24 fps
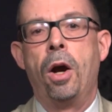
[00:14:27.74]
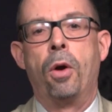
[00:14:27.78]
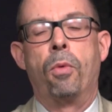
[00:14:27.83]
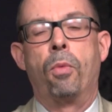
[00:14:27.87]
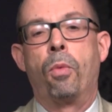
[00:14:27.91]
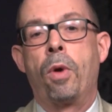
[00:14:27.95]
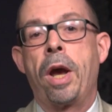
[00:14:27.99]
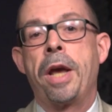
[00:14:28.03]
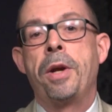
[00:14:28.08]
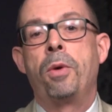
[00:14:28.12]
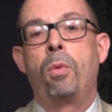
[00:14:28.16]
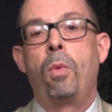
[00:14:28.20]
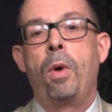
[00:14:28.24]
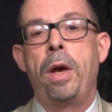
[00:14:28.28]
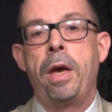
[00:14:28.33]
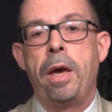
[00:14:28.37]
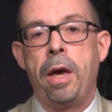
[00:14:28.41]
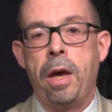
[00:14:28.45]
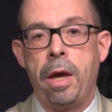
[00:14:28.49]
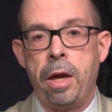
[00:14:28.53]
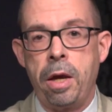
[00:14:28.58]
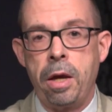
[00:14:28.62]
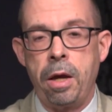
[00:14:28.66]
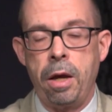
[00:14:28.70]
Right
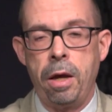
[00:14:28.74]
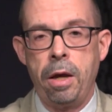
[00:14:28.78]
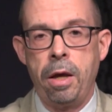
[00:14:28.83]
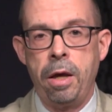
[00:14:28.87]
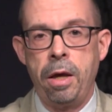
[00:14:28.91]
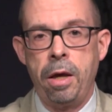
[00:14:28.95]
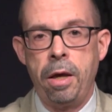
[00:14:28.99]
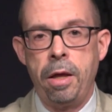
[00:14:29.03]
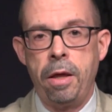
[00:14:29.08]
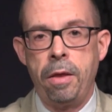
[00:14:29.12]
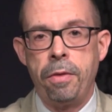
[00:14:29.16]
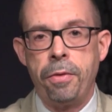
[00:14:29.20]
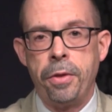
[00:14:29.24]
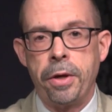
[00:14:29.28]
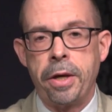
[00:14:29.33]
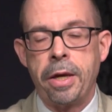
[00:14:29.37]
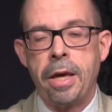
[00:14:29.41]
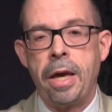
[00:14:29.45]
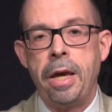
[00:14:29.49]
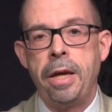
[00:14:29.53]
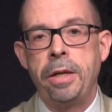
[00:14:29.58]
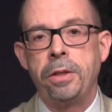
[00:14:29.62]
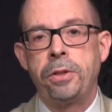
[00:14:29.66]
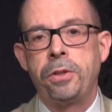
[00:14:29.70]
away, the
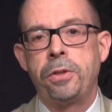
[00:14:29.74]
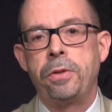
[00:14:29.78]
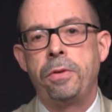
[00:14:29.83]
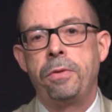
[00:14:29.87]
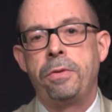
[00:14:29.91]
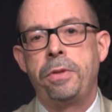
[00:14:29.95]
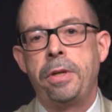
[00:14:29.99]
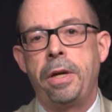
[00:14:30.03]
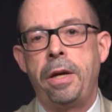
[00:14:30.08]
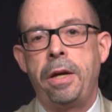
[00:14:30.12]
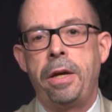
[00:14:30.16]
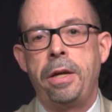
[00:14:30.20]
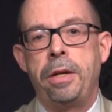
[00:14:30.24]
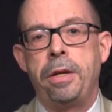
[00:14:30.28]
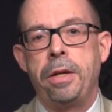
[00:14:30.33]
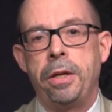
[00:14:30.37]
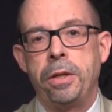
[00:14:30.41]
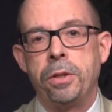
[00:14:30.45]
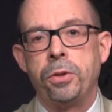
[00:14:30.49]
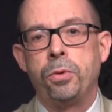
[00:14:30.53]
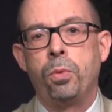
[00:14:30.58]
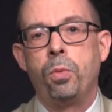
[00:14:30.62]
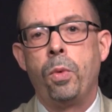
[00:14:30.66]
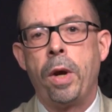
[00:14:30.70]
case that
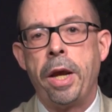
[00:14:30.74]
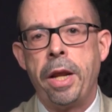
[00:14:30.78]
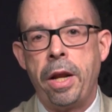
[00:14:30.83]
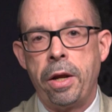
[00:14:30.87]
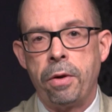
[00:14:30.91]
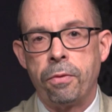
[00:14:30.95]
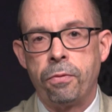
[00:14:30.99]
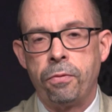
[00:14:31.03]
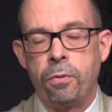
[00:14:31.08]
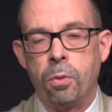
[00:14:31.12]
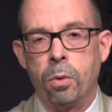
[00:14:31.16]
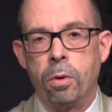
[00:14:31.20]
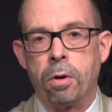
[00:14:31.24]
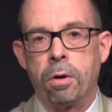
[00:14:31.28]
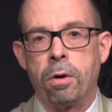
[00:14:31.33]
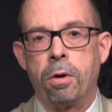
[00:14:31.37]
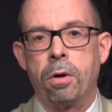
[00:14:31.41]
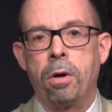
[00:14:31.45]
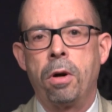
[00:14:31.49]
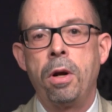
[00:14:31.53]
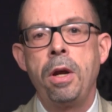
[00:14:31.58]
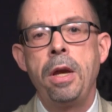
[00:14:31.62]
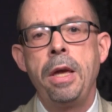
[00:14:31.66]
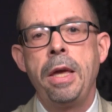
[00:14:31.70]
is waiting for
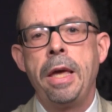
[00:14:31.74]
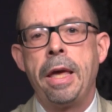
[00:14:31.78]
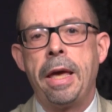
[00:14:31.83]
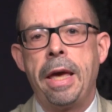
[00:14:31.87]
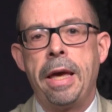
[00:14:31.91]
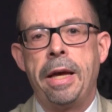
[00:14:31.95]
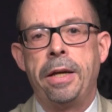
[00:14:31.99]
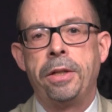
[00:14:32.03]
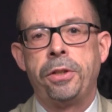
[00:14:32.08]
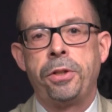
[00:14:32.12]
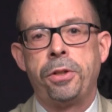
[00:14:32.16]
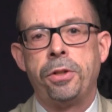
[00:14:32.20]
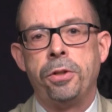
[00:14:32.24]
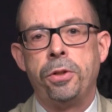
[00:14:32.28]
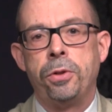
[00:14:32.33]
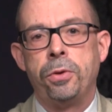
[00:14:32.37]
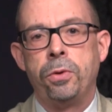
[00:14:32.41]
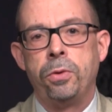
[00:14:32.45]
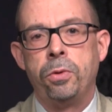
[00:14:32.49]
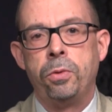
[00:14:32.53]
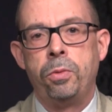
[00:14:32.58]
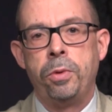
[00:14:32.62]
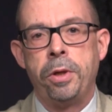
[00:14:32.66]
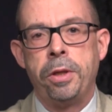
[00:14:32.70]
her has to
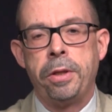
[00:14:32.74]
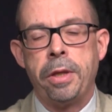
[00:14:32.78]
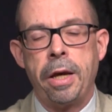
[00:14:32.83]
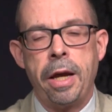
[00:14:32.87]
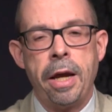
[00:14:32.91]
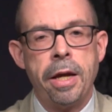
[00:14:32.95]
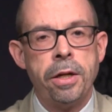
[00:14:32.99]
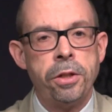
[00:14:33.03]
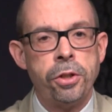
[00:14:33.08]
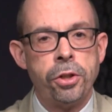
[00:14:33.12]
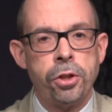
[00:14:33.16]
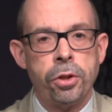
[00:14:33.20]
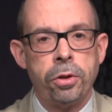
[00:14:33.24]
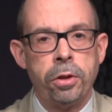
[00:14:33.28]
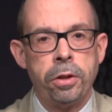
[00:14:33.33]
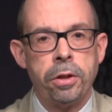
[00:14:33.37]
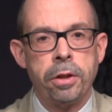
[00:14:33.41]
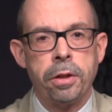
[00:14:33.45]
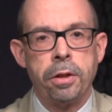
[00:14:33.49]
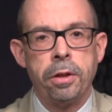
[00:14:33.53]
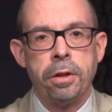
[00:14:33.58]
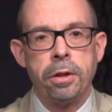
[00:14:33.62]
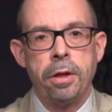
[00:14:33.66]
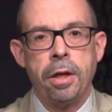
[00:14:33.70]
do with
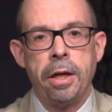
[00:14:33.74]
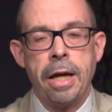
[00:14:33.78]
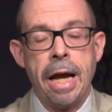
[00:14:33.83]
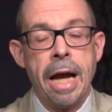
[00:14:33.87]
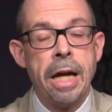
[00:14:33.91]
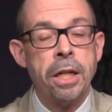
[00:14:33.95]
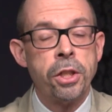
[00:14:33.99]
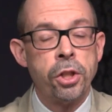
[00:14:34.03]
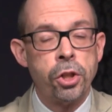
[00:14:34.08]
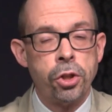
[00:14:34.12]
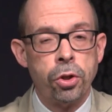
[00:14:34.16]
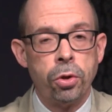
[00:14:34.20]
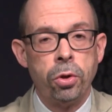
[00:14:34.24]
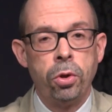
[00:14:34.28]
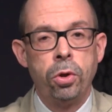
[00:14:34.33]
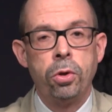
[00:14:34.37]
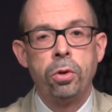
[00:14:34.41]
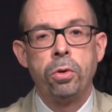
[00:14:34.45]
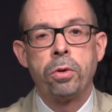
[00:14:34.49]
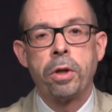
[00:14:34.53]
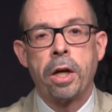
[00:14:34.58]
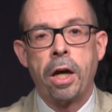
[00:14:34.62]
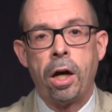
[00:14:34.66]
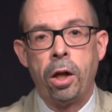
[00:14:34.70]
Angelo
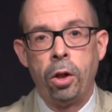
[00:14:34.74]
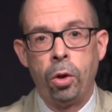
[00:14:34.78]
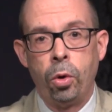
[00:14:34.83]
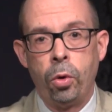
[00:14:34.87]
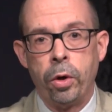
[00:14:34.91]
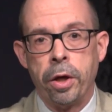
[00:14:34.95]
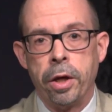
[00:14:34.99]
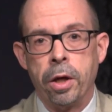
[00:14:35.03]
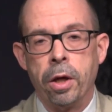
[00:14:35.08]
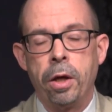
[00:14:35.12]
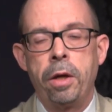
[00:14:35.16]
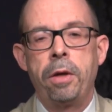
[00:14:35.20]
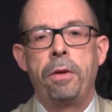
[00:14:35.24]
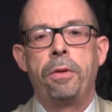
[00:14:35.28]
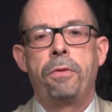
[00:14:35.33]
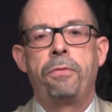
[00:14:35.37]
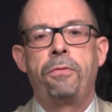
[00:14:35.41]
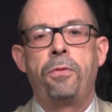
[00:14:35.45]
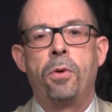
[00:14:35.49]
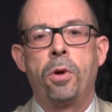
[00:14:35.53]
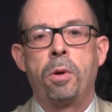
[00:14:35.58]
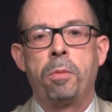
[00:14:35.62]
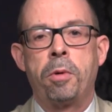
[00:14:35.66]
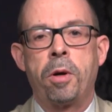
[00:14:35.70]
Calloia,
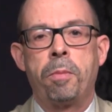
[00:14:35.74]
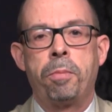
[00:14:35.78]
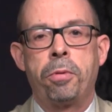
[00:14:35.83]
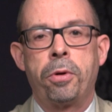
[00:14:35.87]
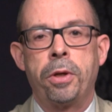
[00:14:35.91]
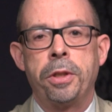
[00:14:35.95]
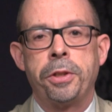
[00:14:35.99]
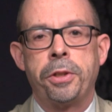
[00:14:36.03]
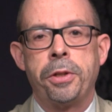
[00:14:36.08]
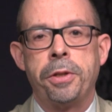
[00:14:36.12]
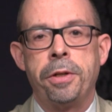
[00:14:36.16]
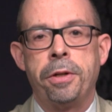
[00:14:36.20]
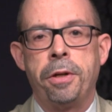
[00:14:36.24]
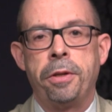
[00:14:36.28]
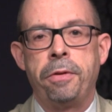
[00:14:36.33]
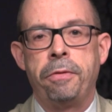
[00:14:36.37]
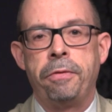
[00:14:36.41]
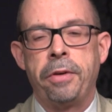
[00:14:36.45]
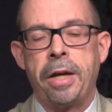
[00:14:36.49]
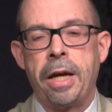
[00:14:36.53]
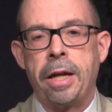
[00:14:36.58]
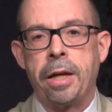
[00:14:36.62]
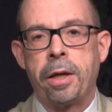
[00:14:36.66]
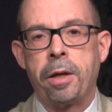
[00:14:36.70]
former president of the
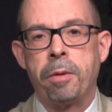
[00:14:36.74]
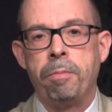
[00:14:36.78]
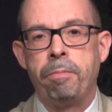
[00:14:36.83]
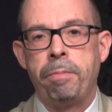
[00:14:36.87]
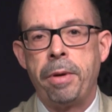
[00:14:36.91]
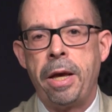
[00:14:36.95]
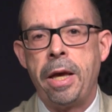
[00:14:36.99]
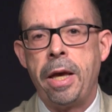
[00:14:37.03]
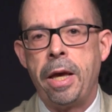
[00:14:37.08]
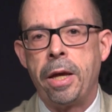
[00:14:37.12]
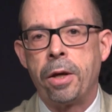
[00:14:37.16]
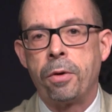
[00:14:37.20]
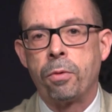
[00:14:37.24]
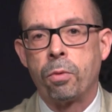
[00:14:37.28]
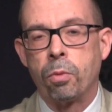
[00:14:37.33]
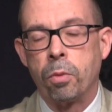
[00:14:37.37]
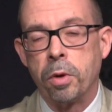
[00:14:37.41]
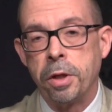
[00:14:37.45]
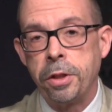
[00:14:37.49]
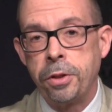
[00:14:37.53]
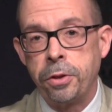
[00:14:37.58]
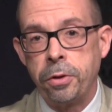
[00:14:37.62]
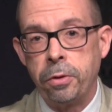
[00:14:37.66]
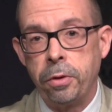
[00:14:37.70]
Vatican Bank,
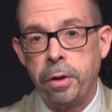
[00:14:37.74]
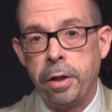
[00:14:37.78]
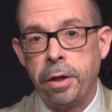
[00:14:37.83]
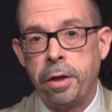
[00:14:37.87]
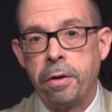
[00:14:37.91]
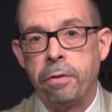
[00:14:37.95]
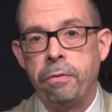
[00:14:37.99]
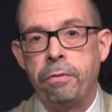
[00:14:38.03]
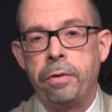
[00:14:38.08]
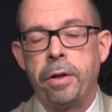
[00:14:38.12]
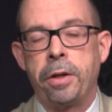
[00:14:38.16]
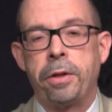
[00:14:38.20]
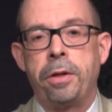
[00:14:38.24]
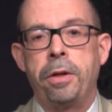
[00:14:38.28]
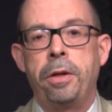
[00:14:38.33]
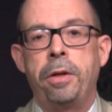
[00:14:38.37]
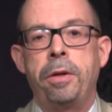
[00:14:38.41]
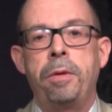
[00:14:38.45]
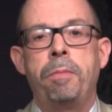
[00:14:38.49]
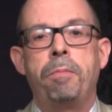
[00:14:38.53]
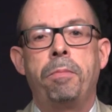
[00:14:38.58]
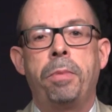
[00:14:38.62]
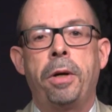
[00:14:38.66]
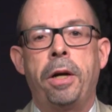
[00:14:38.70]
recently
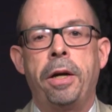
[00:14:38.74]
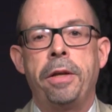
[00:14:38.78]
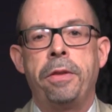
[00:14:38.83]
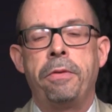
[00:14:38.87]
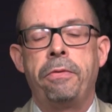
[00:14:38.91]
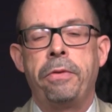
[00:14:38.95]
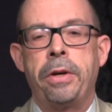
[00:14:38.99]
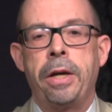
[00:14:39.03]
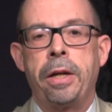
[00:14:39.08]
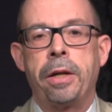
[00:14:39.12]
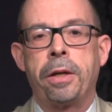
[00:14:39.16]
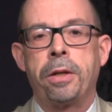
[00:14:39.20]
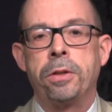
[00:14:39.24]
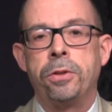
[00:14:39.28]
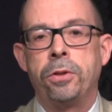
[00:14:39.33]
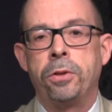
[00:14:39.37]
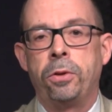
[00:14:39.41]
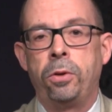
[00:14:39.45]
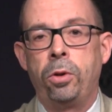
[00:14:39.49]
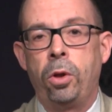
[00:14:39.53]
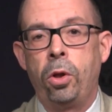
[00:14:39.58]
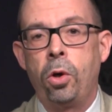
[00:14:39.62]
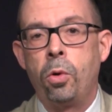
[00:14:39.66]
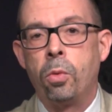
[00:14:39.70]
convicted by the Vatican's
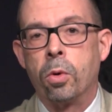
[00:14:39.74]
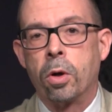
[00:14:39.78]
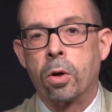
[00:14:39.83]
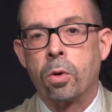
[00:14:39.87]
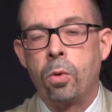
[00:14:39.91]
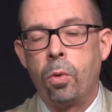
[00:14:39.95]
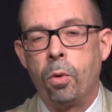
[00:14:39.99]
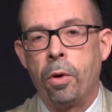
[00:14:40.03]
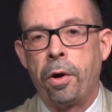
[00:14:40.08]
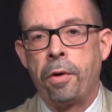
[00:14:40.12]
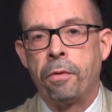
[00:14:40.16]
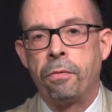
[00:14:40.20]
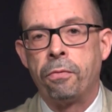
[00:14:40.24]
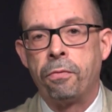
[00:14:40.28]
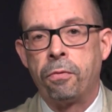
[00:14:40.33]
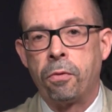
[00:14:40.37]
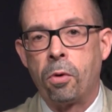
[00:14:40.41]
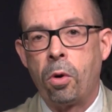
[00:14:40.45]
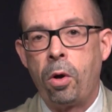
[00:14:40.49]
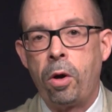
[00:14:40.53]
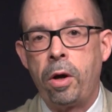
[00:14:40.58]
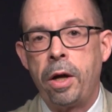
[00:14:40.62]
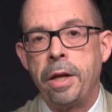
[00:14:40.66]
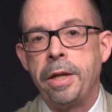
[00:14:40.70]
lower court of
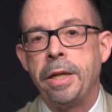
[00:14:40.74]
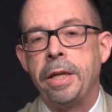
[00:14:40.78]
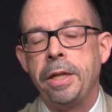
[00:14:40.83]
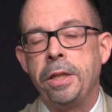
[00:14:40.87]
fraud.